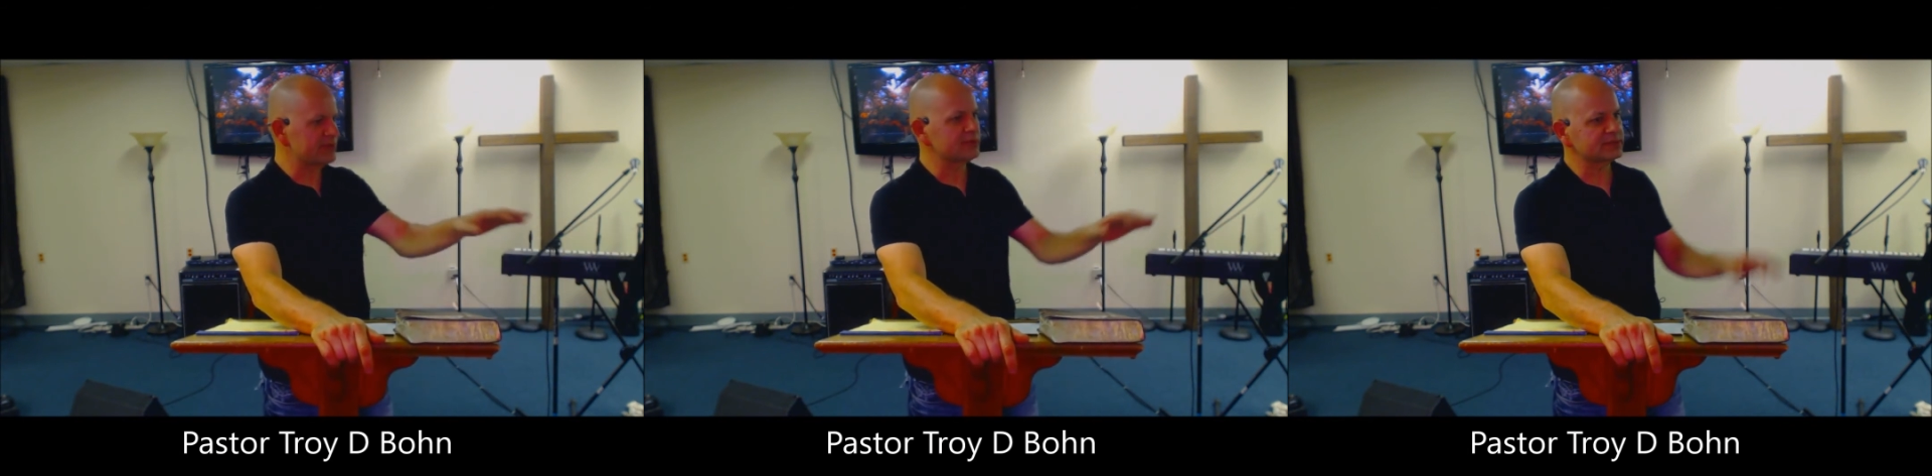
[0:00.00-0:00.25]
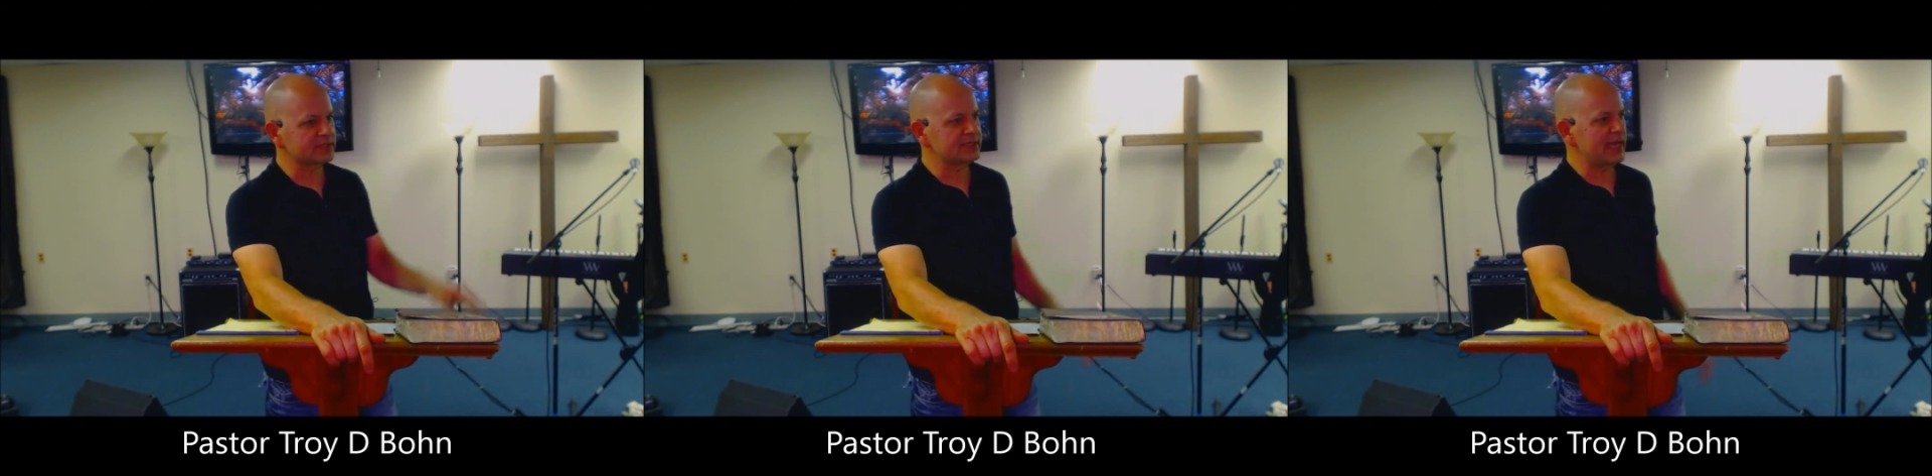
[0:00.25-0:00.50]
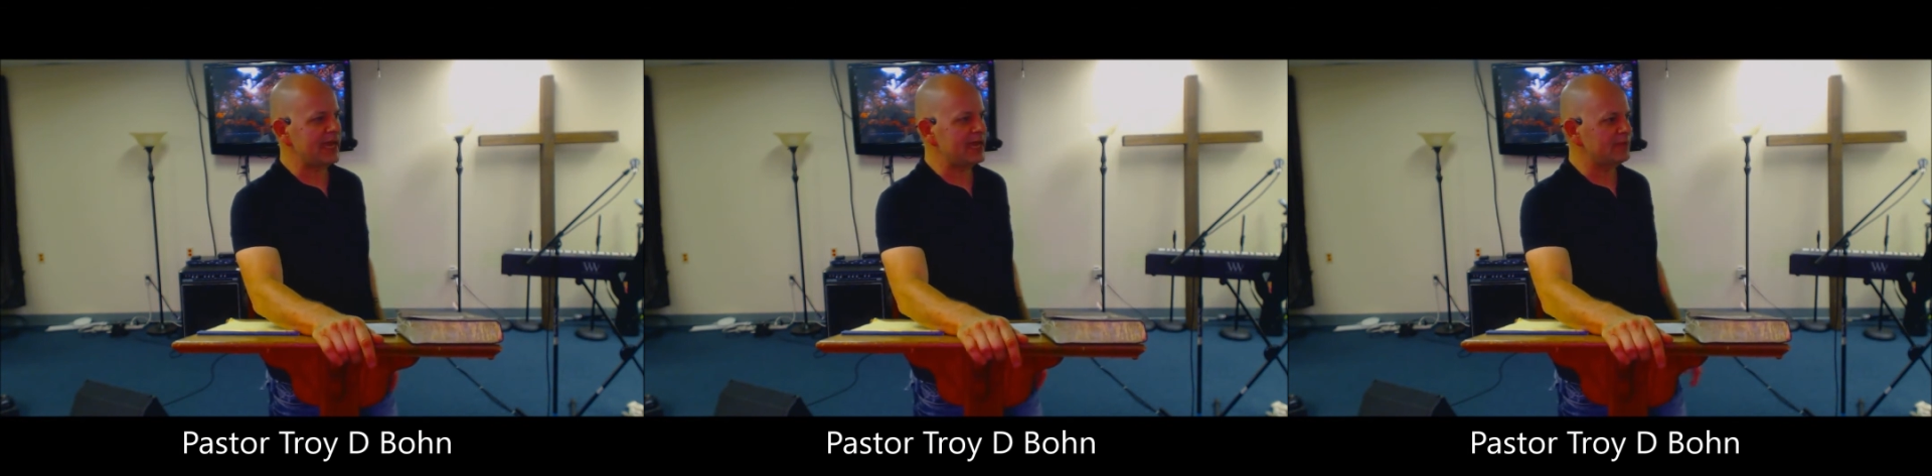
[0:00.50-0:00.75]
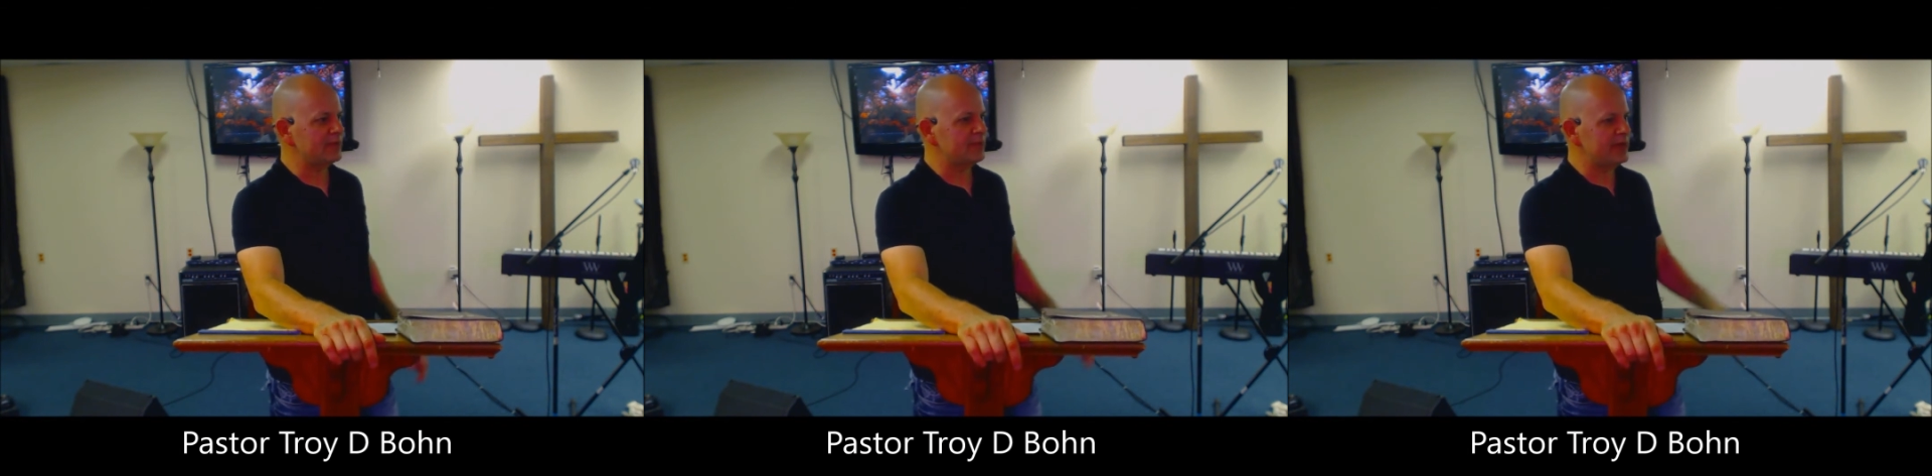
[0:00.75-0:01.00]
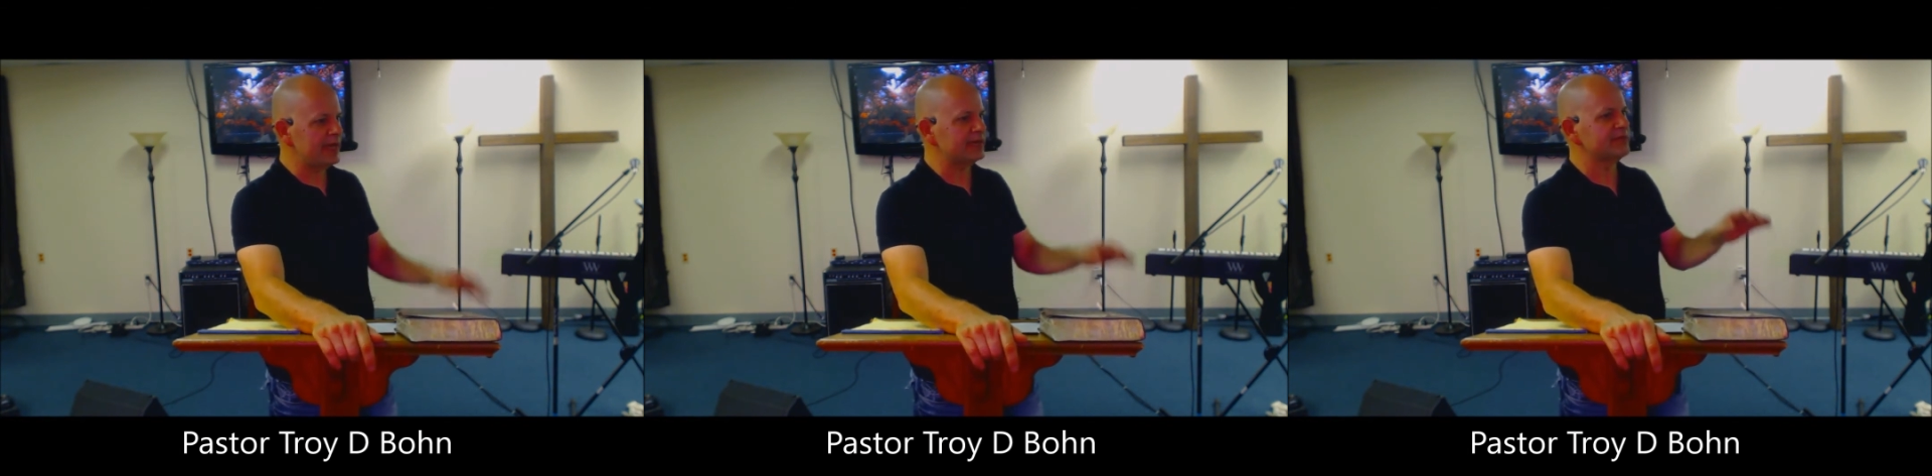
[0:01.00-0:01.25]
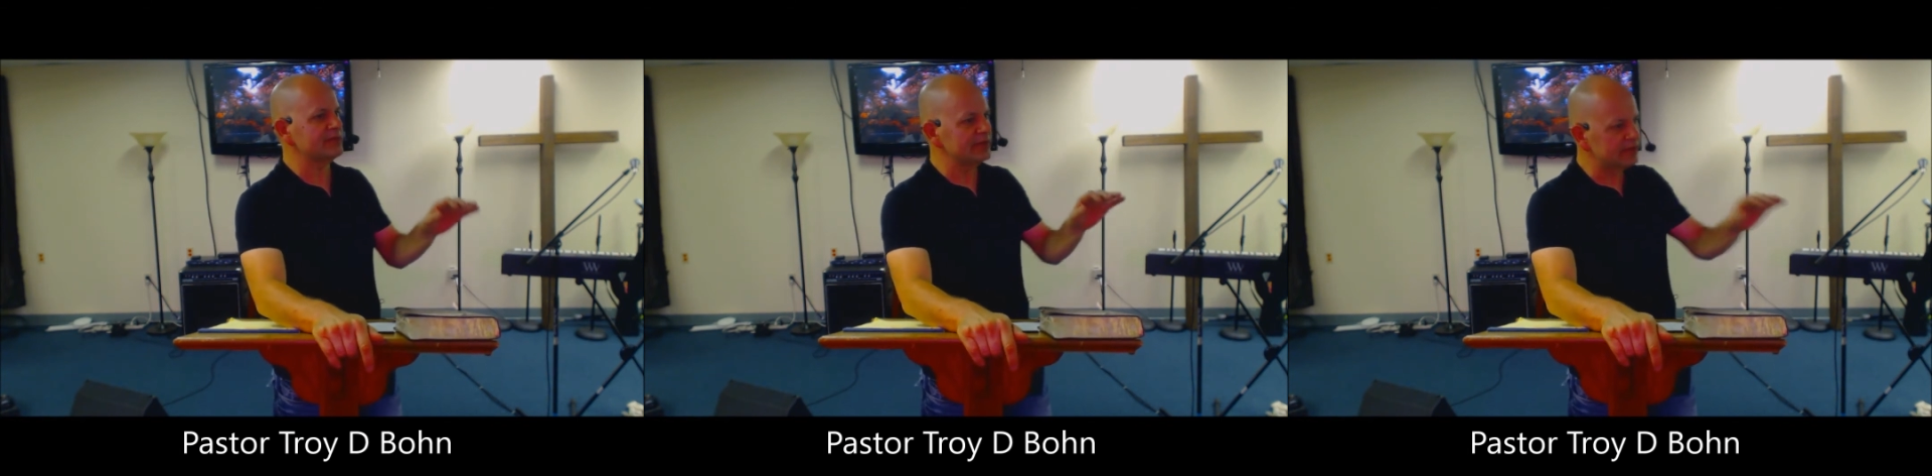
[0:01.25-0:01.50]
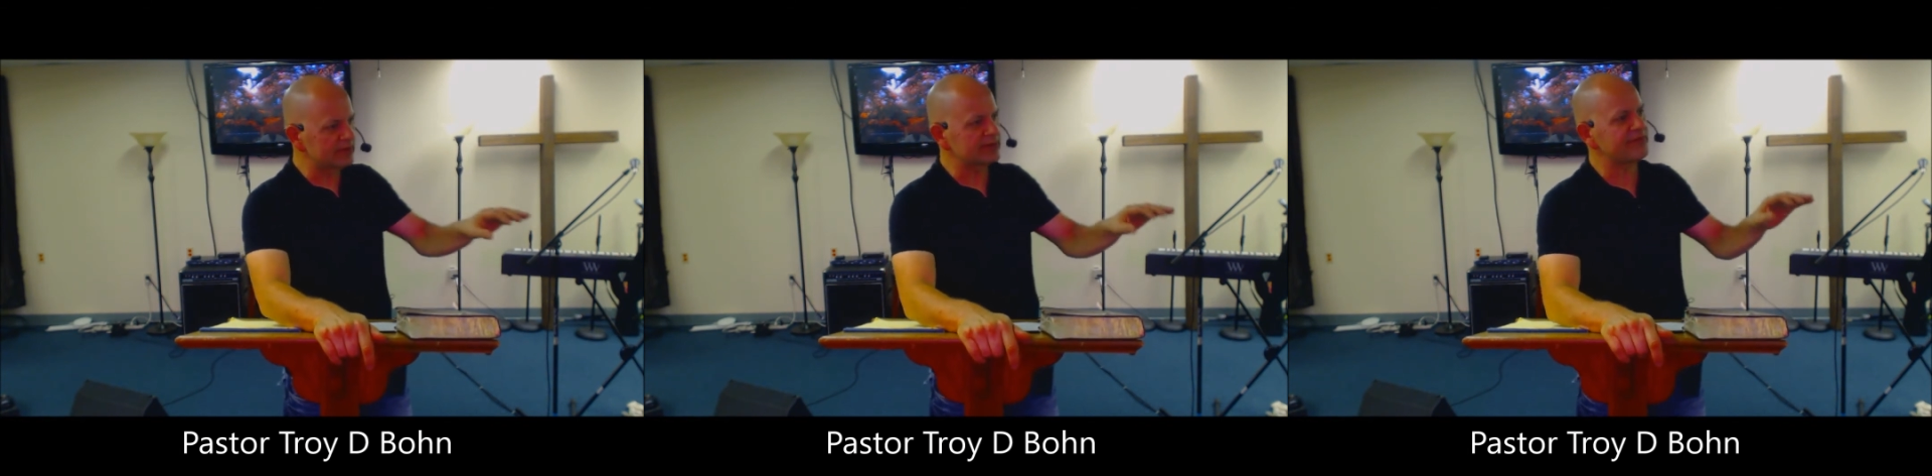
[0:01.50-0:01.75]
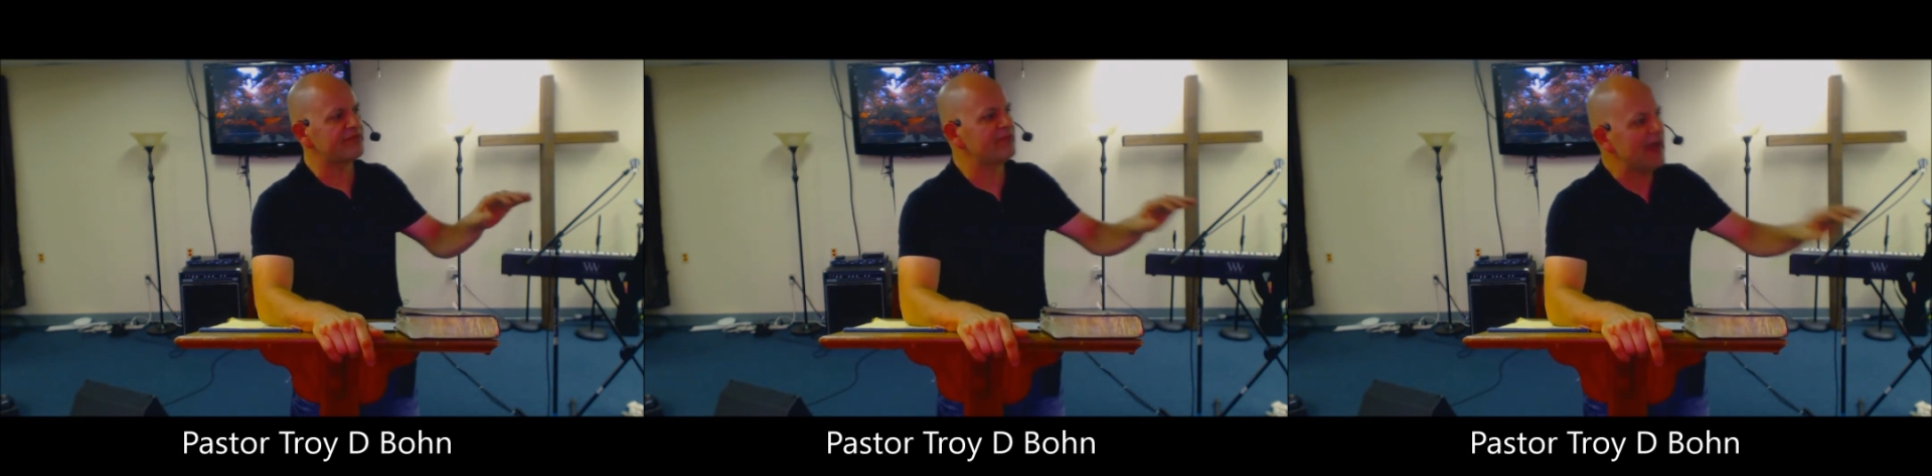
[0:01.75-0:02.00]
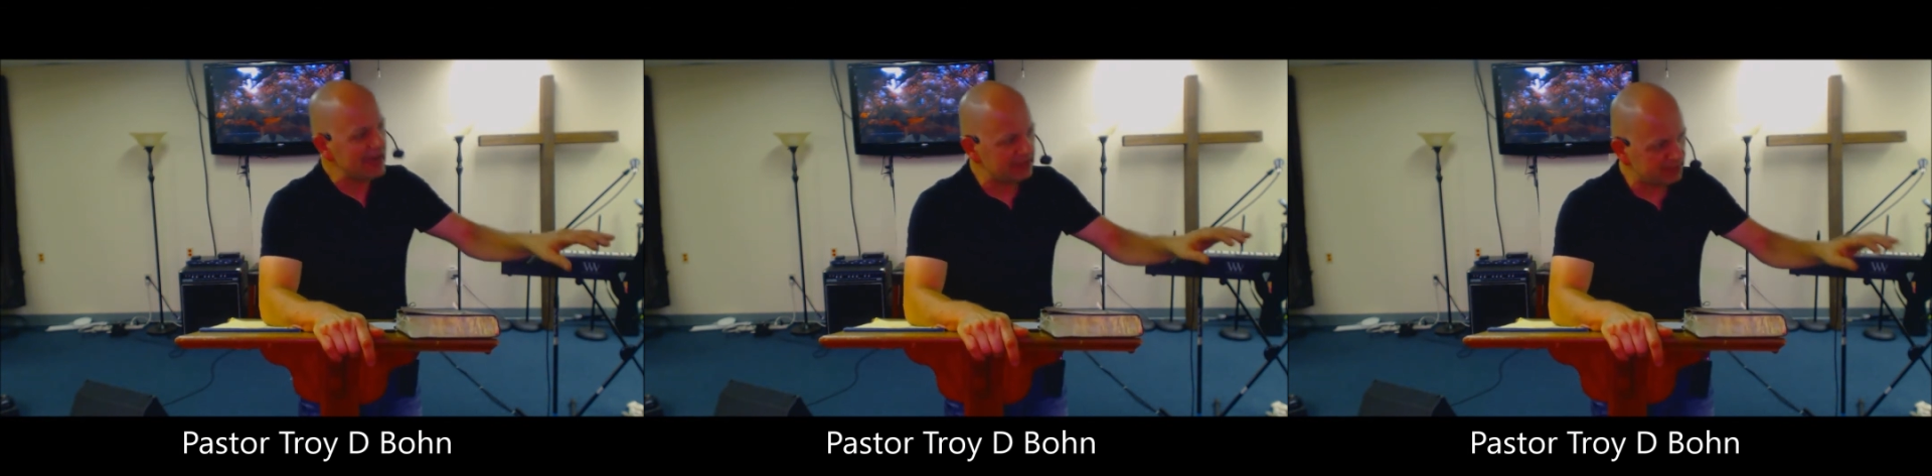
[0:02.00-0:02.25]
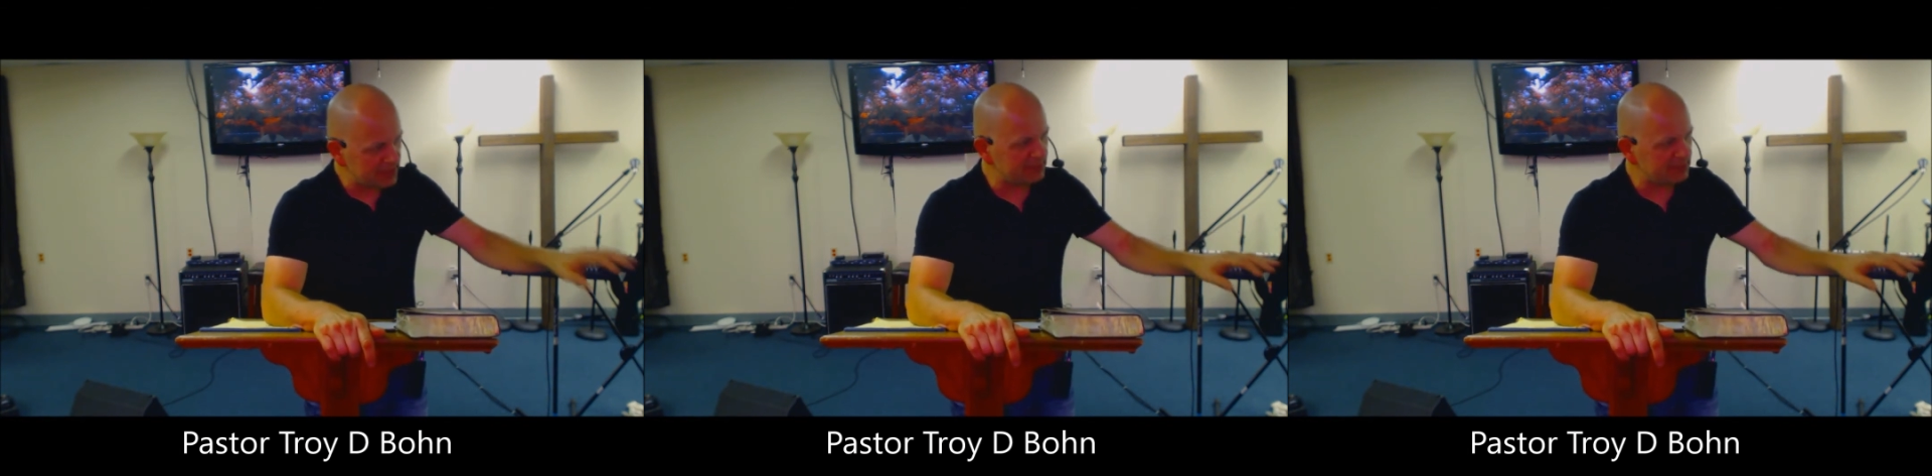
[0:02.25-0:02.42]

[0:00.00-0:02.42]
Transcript: there was a day when we had to literally fight